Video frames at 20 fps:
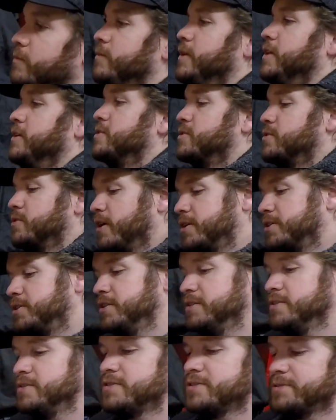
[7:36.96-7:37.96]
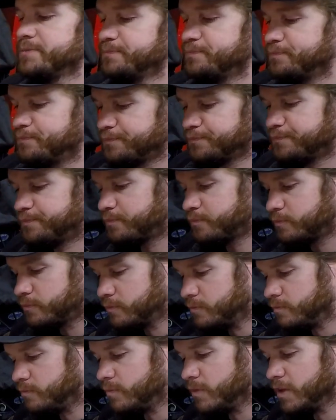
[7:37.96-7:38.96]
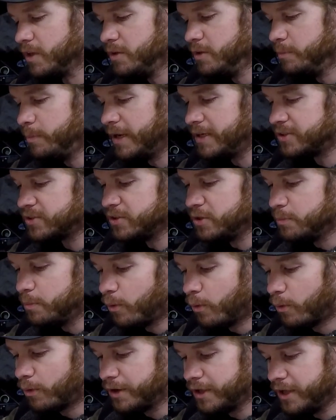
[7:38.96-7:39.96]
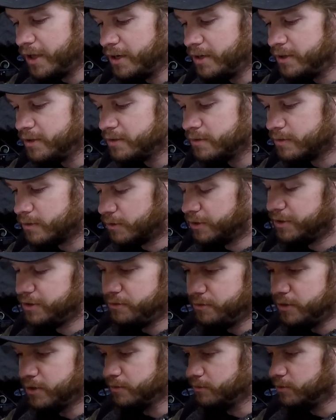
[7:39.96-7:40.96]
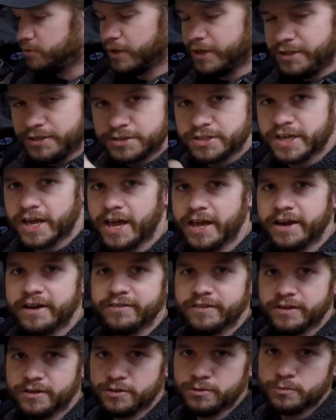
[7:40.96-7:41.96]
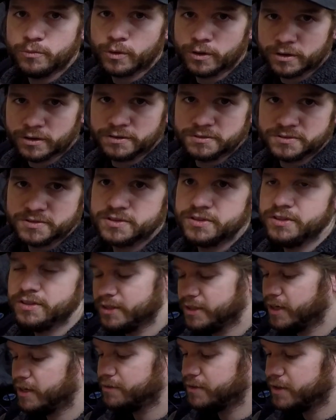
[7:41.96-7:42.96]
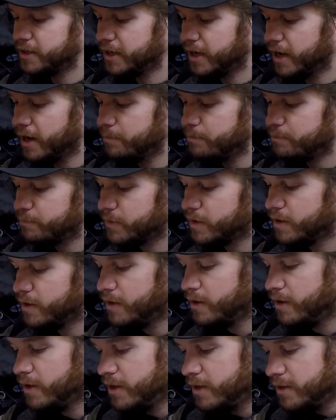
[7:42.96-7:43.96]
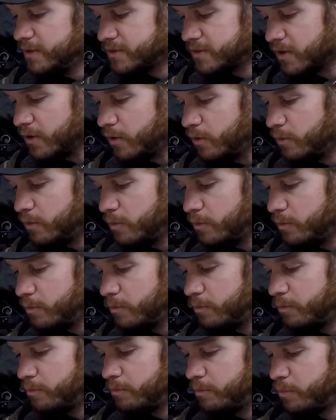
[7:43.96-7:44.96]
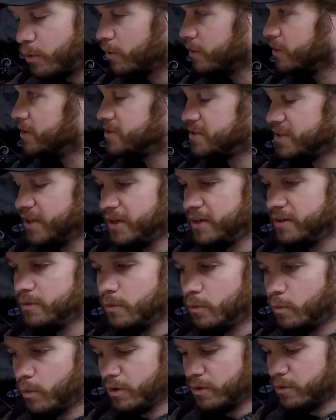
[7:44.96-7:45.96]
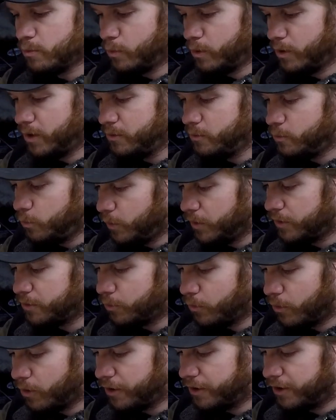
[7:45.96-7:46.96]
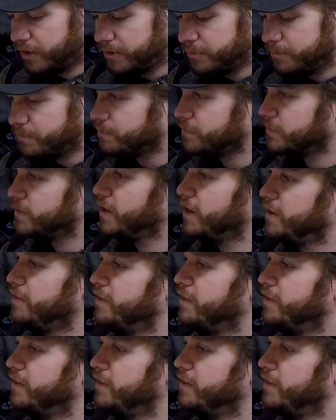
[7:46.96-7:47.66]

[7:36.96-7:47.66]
instructions, you basically pour it in, or drain your tank, and then you work on sealing everything up. So pour this in 1-to-1 with water, and